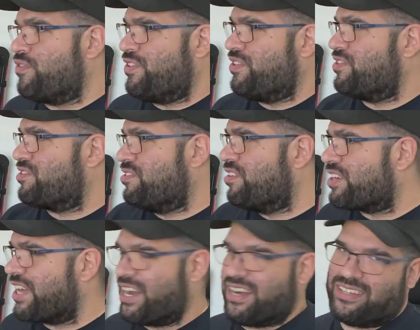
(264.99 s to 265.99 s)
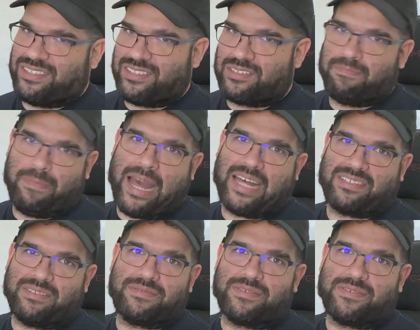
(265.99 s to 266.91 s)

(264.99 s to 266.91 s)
You just look at it and it's just massive.